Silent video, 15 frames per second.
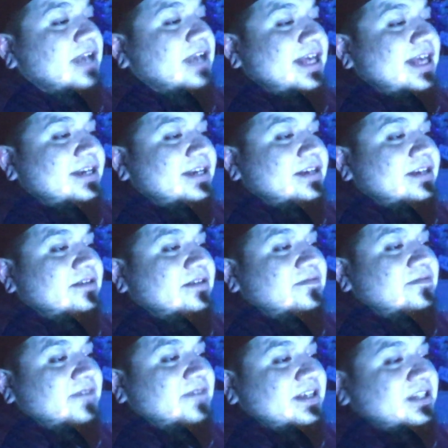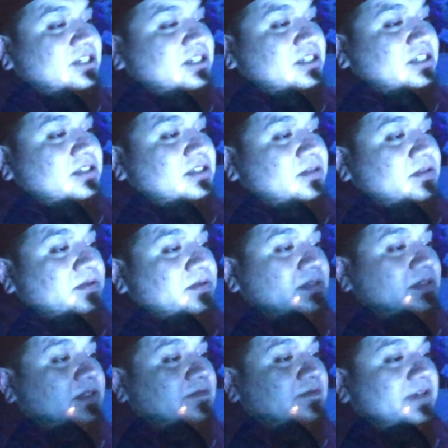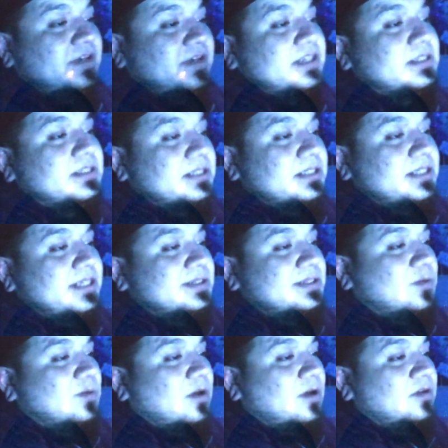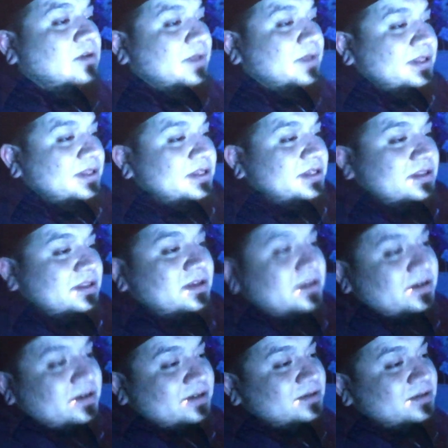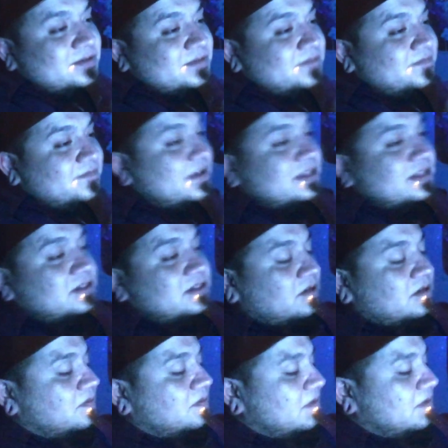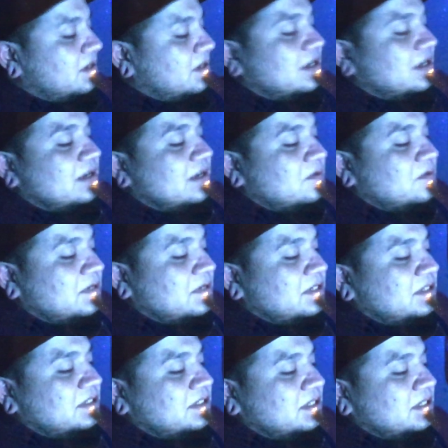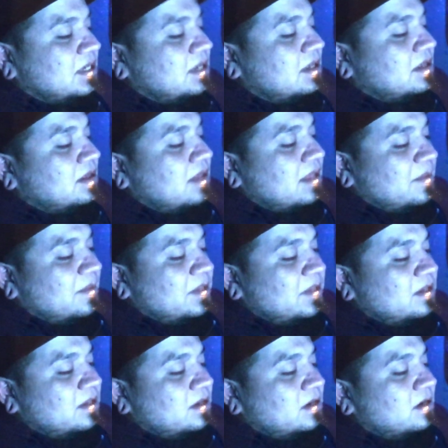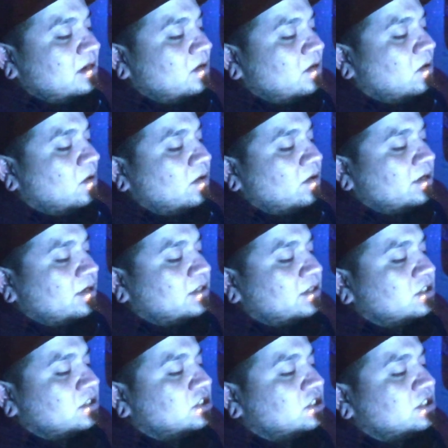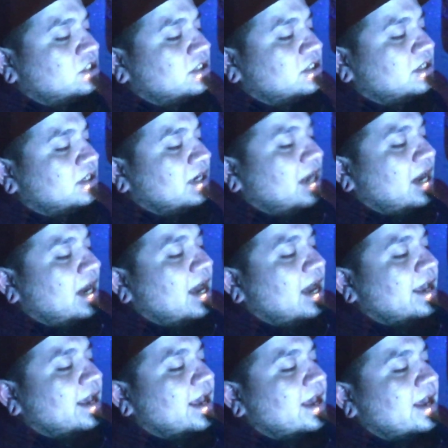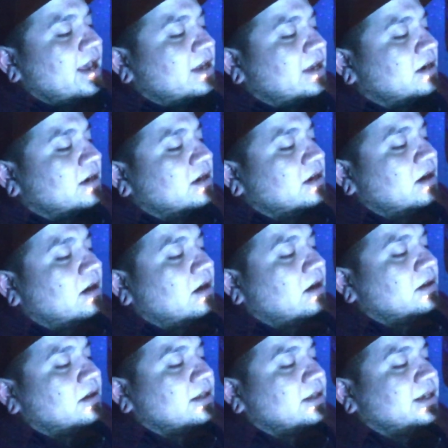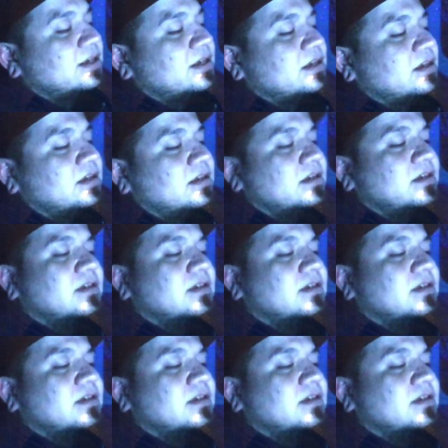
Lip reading: additive, I just used a fucking slice of watermelon in there, and it was fucking dope. It was lemon, orange, cayenne, garlic, and